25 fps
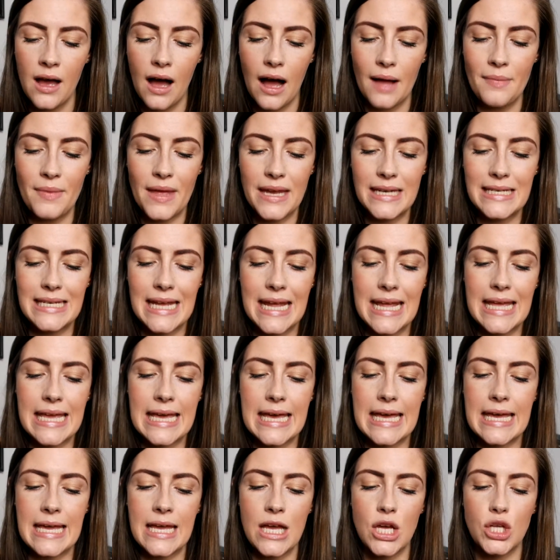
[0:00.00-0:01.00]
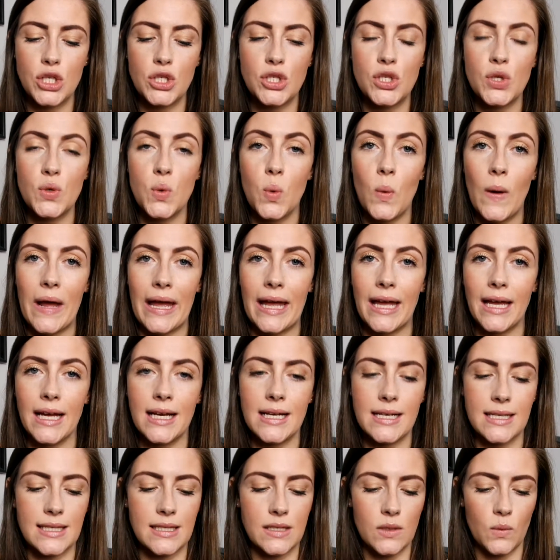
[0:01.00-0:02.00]
I'm then taking
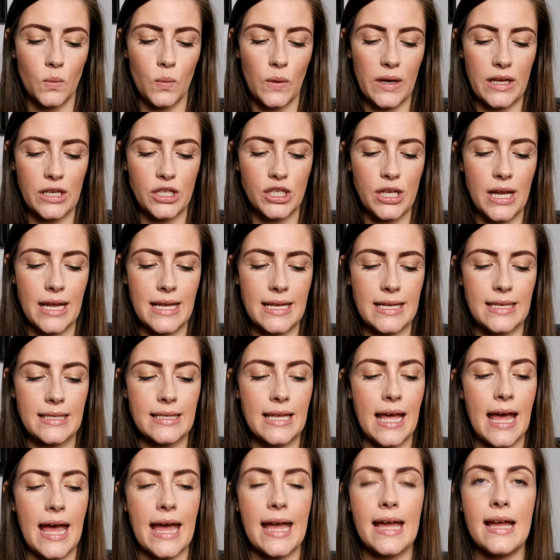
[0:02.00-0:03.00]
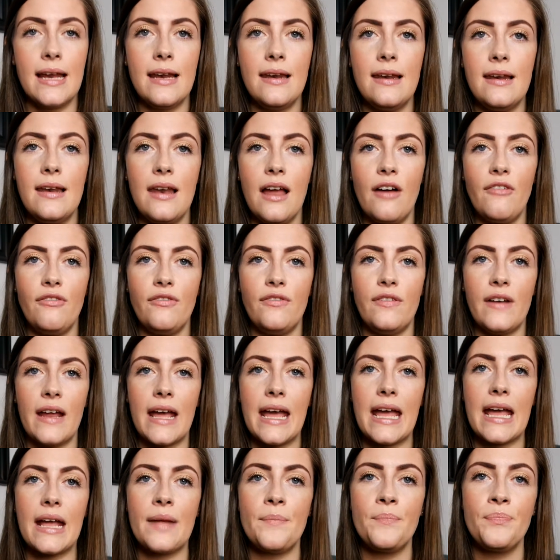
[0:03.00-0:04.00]
Twinks, which is a
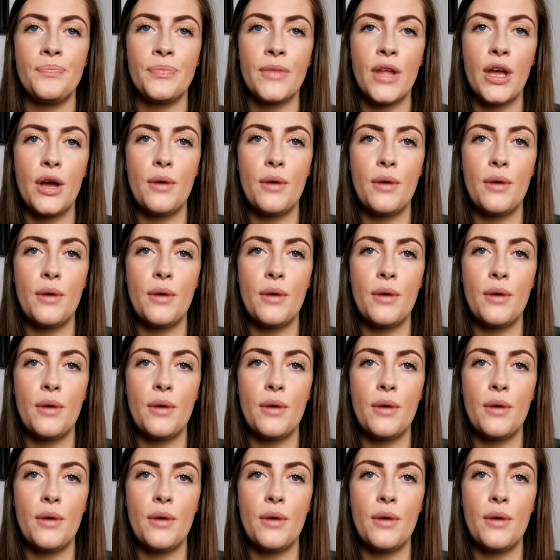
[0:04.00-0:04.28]
lovely